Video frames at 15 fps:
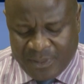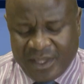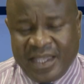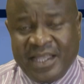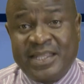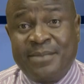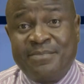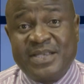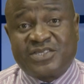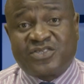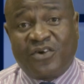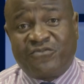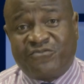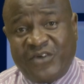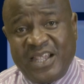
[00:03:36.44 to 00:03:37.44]
in the midst
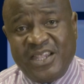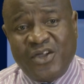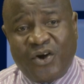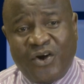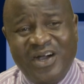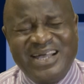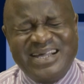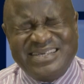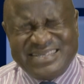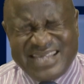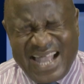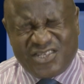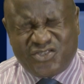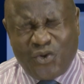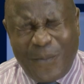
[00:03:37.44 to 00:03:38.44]
of failure.
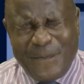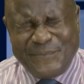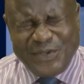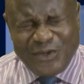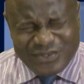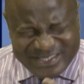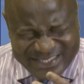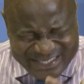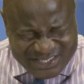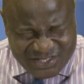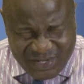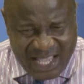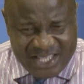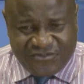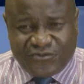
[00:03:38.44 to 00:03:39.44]
Learn to build
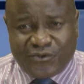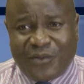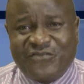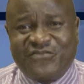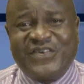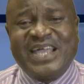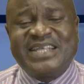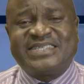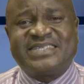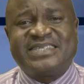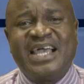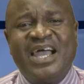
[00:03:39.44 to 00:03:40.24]
strength from faith.